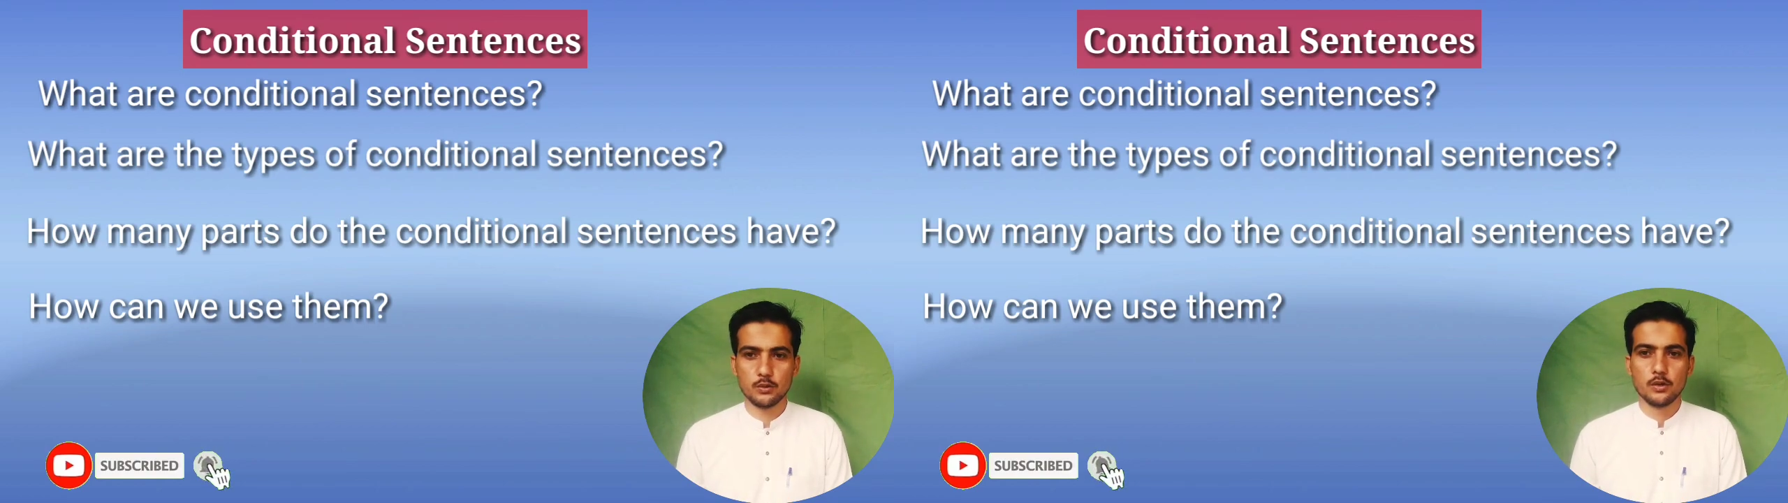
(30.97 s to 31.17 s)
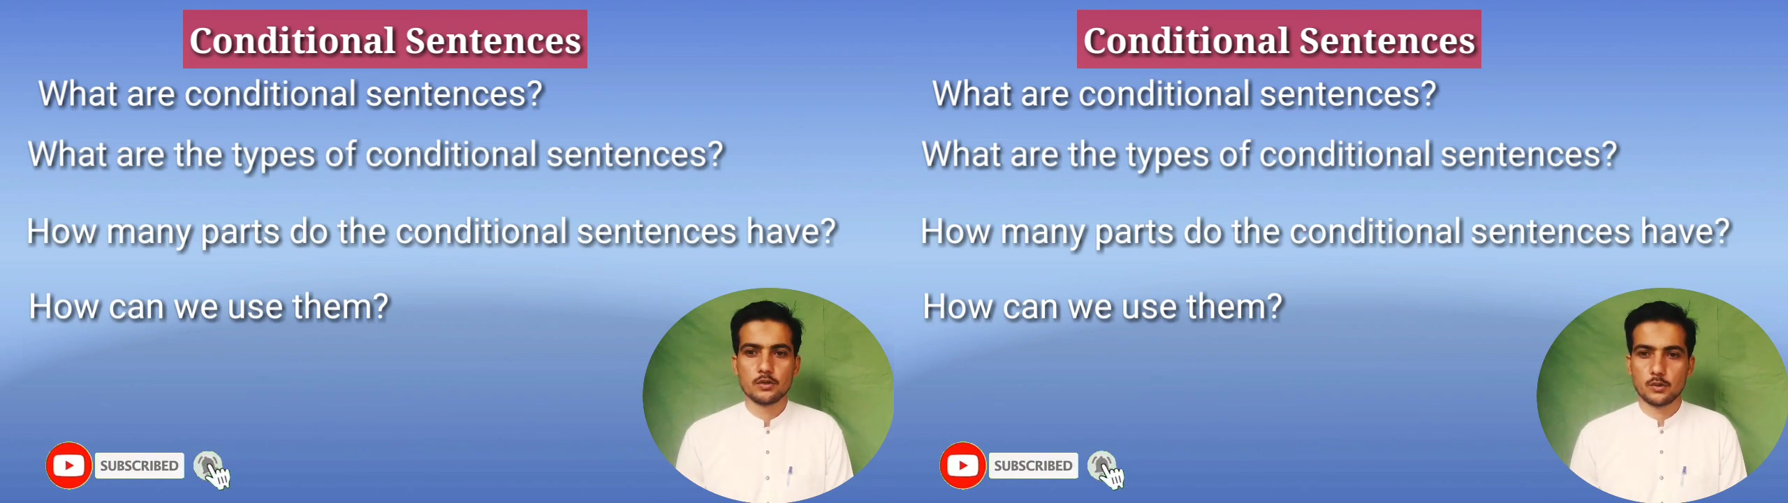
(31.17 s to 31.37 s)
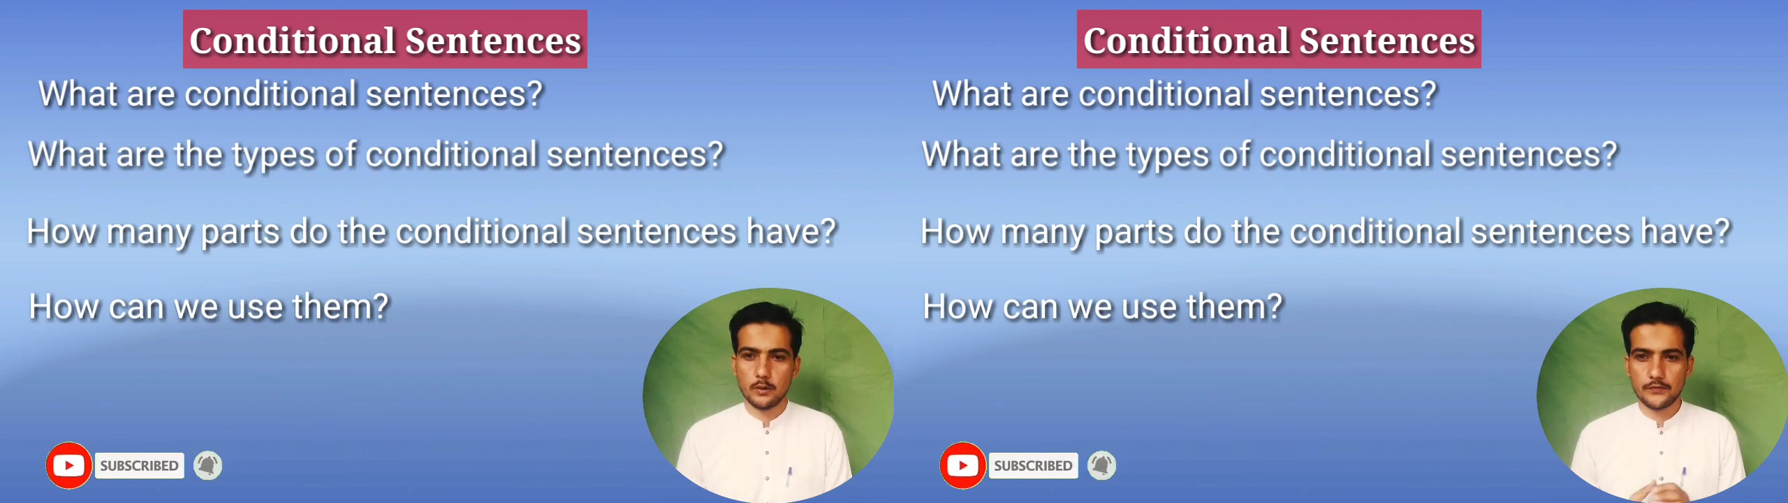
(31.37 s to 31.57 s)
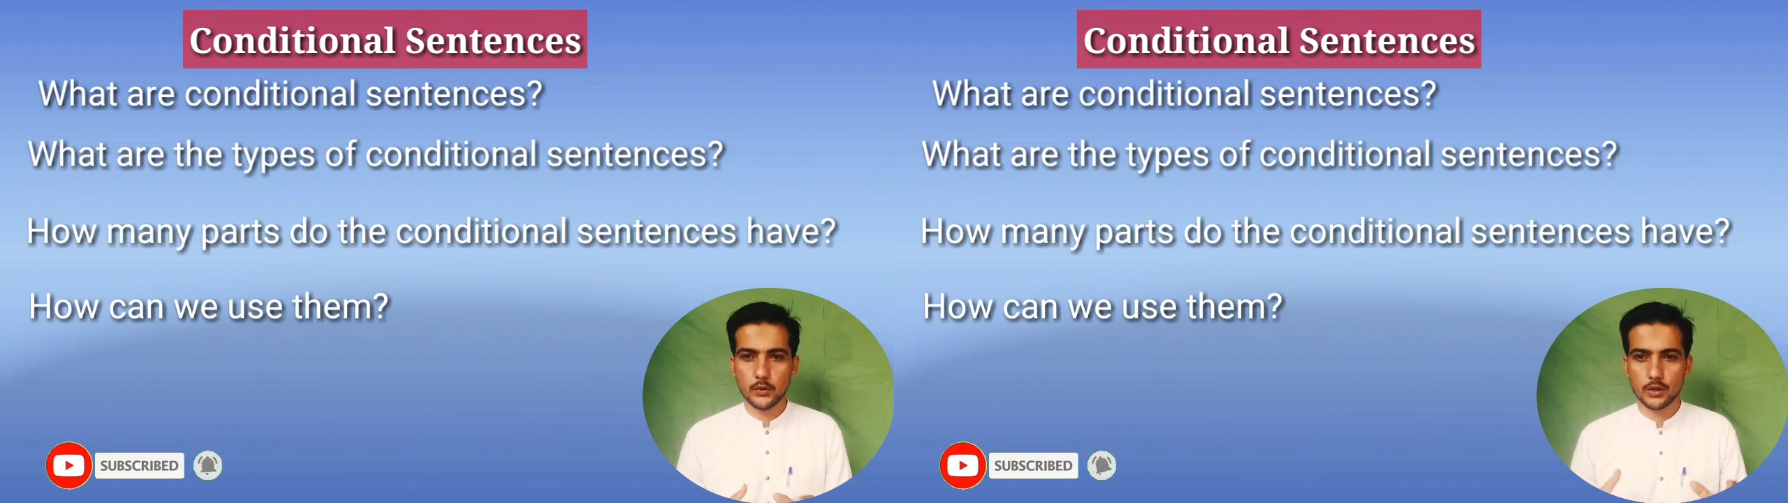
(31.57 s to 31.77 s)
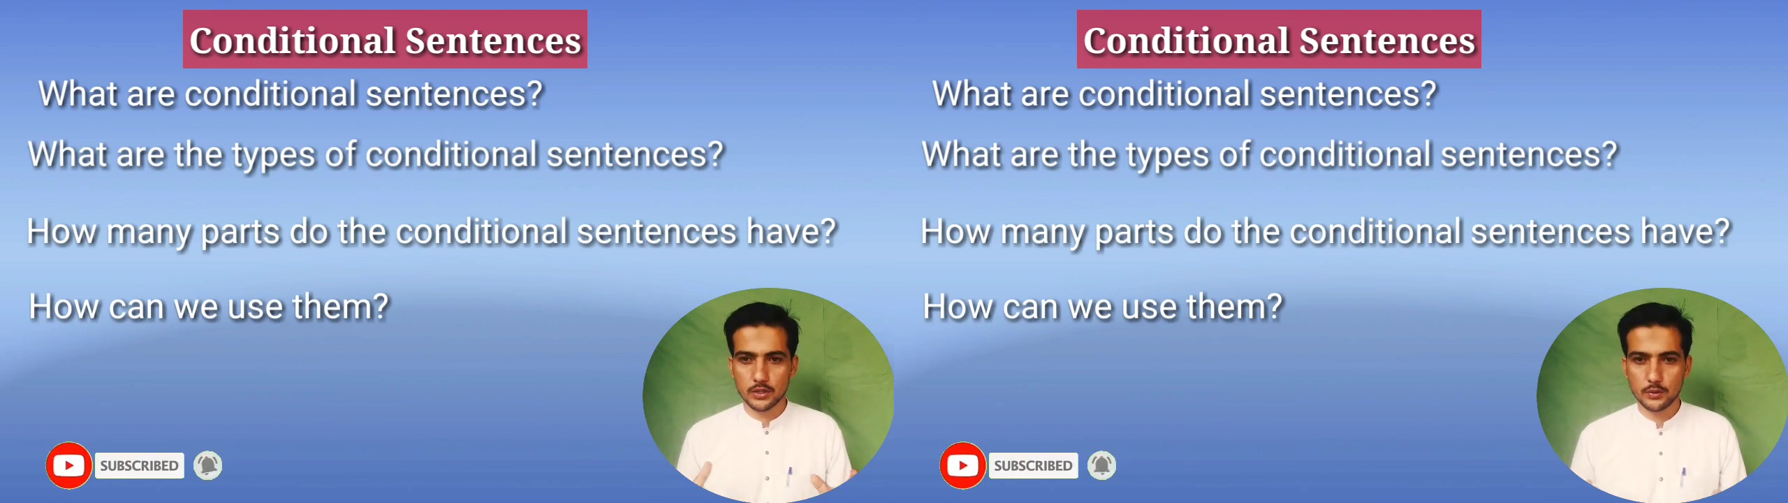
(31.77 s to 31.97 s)
so if
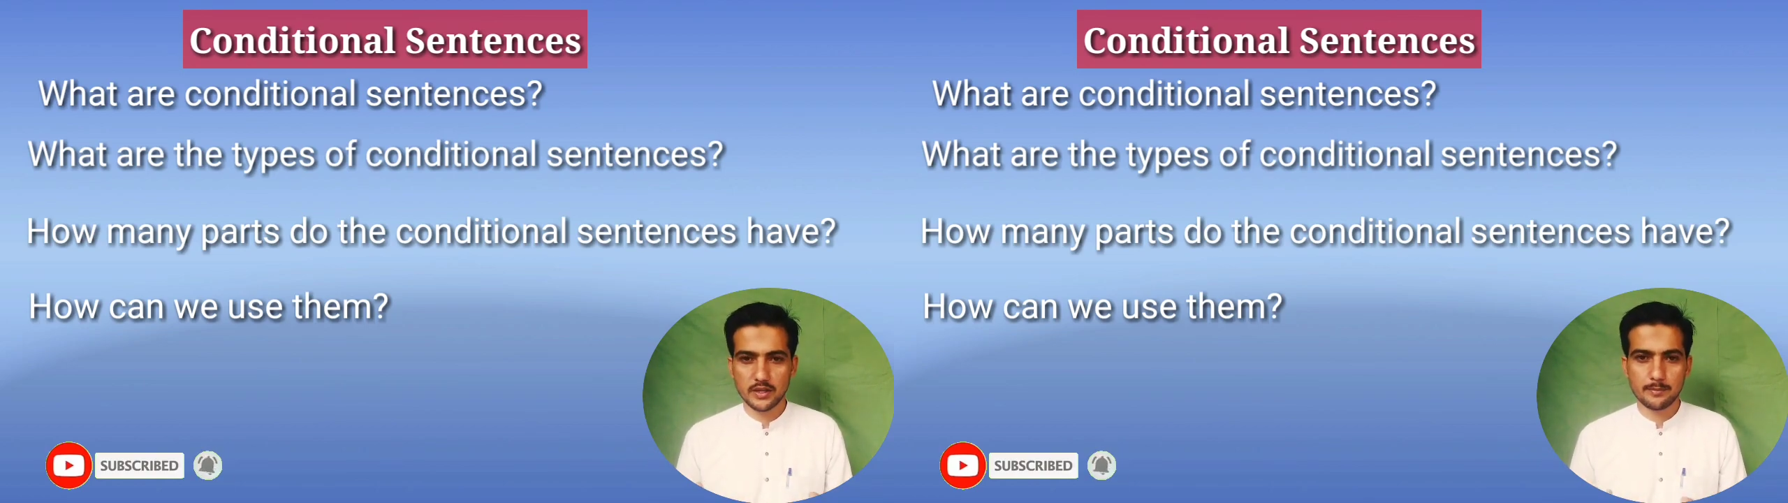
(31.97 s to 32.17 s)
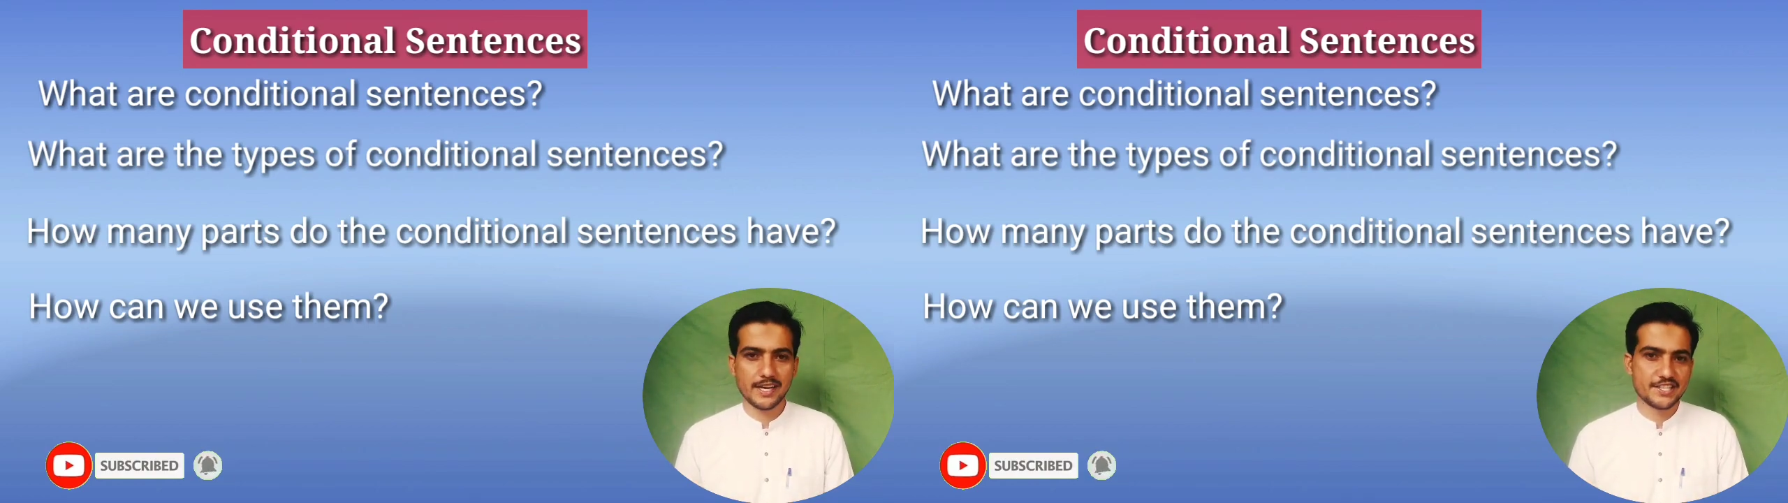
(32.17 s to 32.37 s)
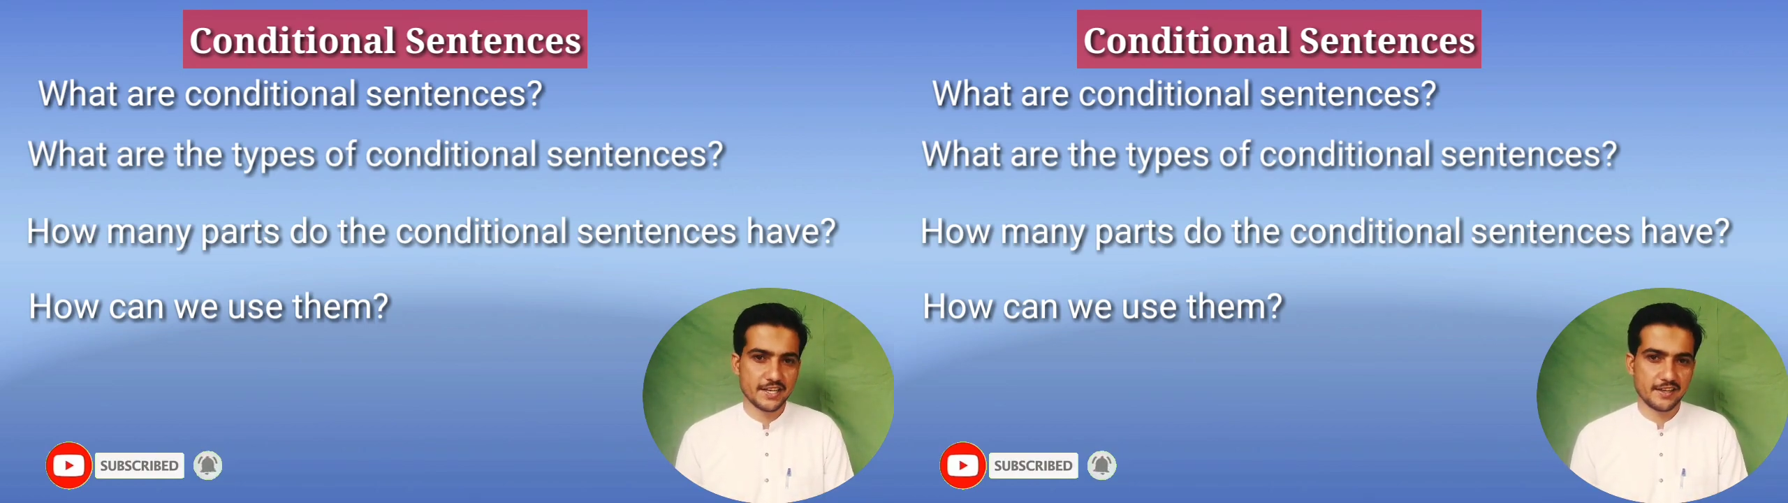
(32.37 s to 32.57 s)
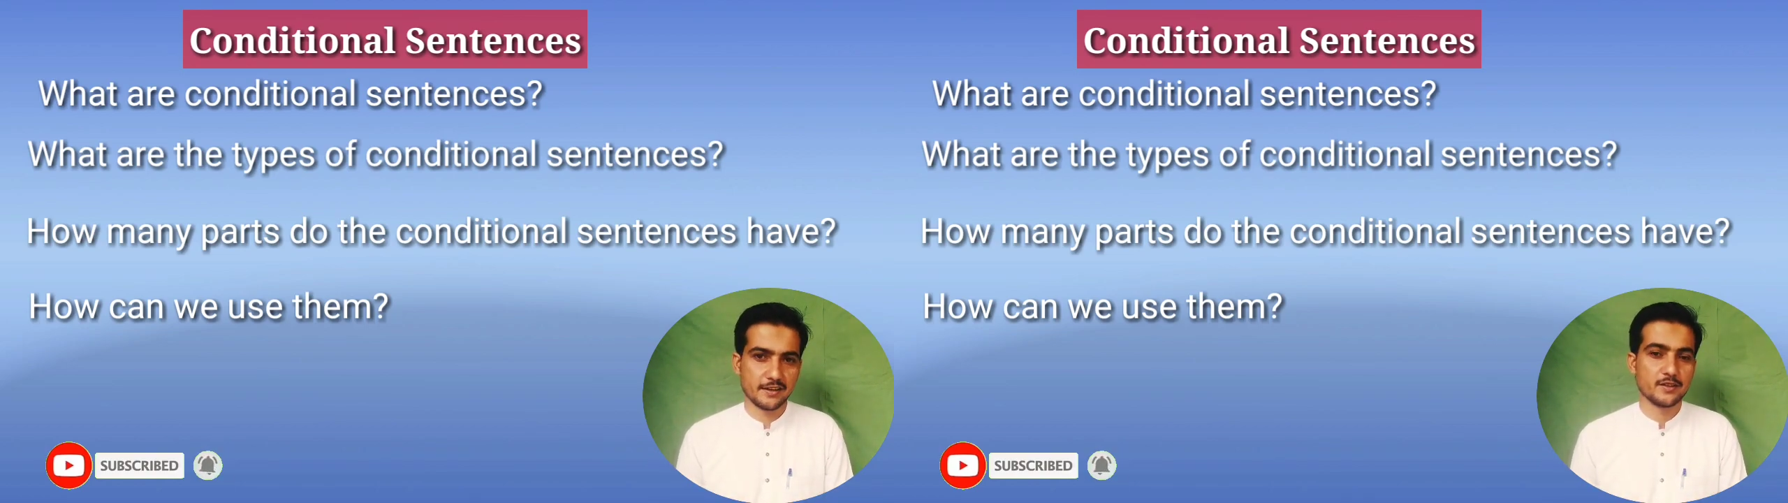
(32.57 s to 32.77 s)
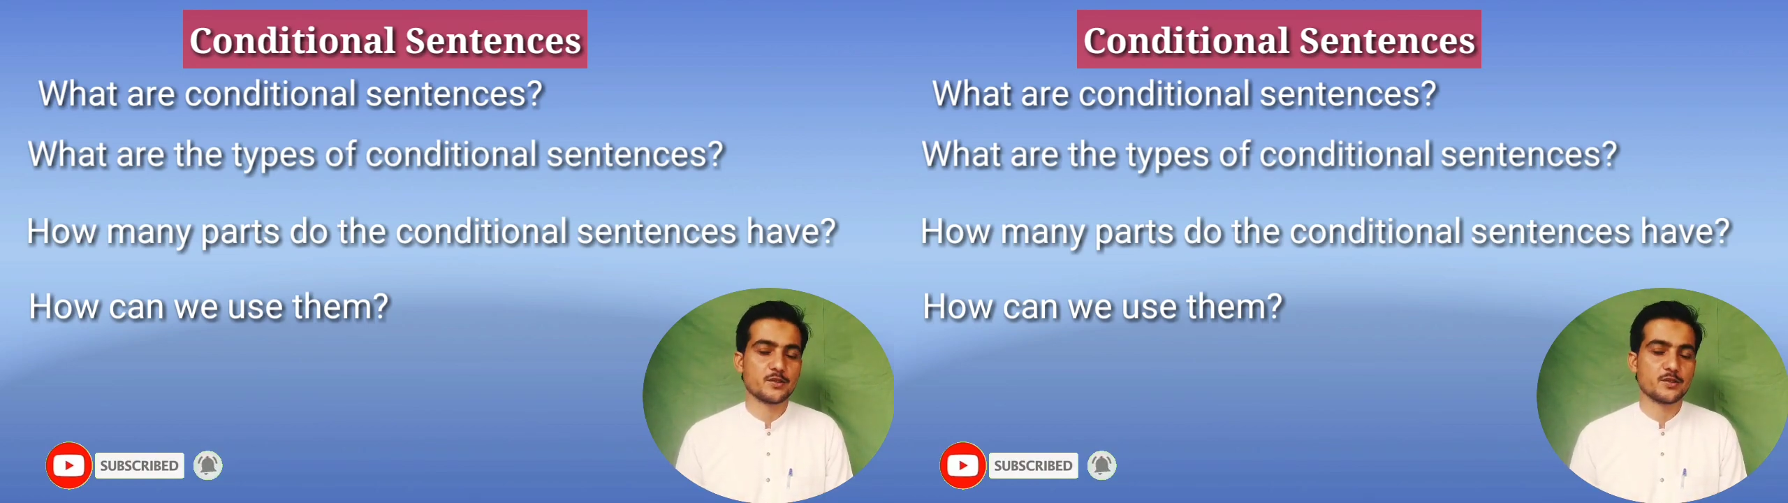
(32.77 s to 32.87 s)
you are new in my channel,